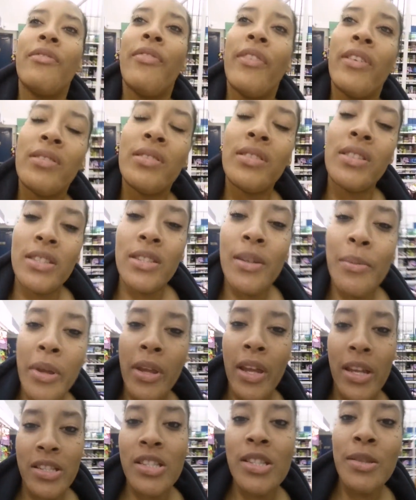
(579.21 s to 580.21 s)
because if I'm gonna
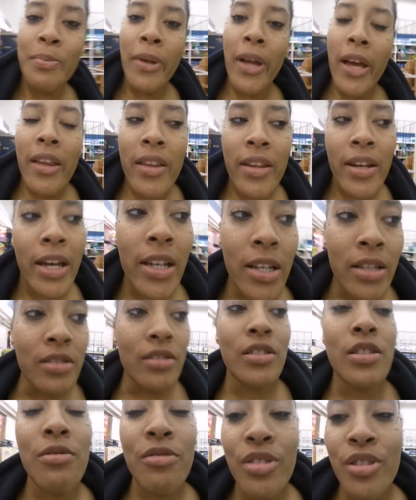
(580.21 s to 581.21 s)
get something that's just plain
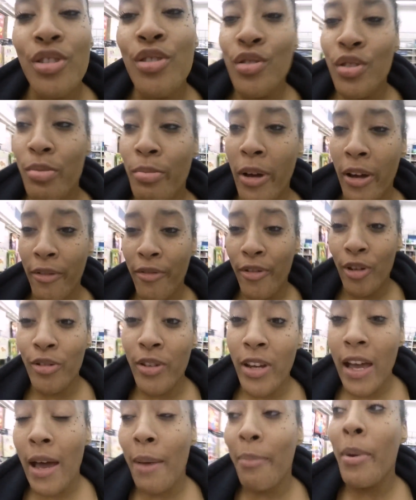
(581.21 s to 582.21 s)
then I can just use
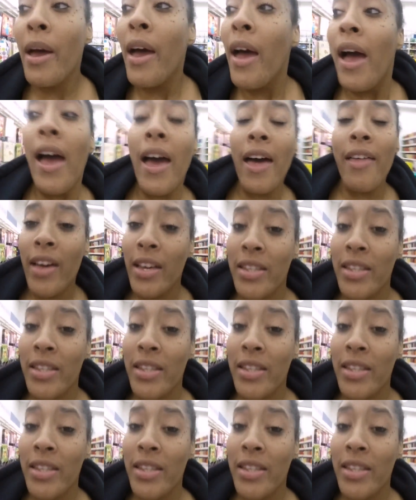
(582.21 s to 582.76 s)
my phone app